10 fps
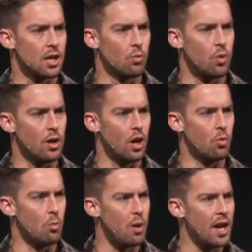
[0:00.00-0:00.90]
like a, re- a
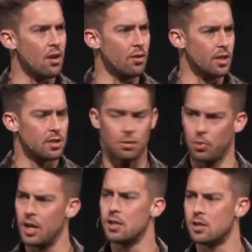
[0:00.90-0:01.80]
repair that took
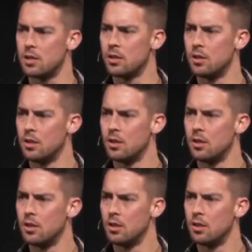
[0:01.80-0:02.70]
place.
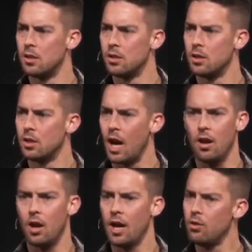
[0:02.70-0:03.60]
I
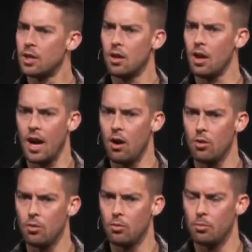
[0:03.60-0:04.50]
don't, I don't care
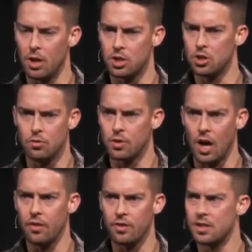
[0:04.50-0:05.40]
how much you've
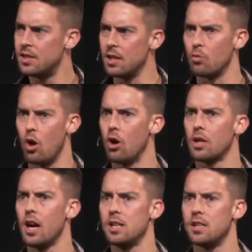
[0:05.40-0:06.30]
gotten this thing
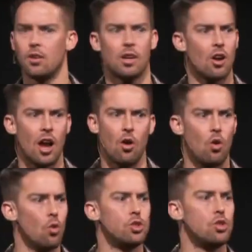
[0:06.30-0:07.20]
wrong, guys. I don't care how
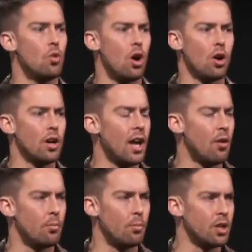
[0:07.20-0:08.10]
old you are and
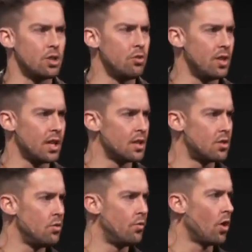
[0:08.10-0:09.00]
how much you think
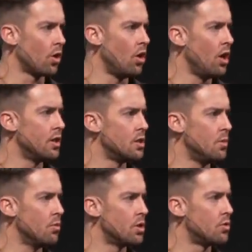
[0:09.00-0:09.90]
it's too far gone to
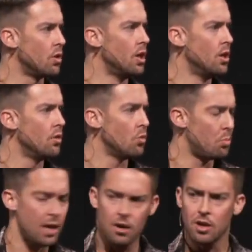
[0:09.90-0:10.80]
be restored.
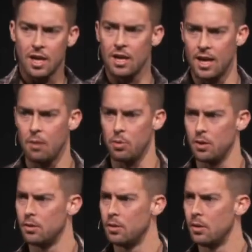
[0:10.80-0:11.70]
Repair can
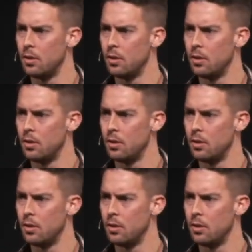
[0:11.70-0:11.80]
happen.